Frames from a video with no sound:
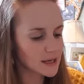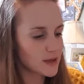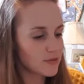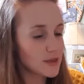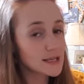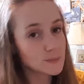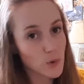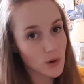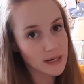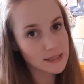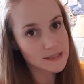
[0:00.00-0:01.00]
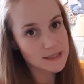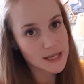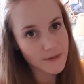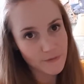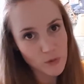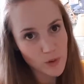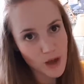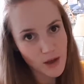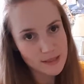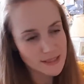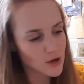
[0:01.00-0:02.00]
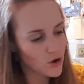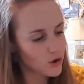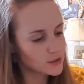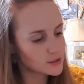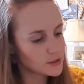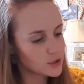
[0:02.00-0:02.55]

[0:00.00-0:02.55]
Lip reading: At this point, if you were casting on,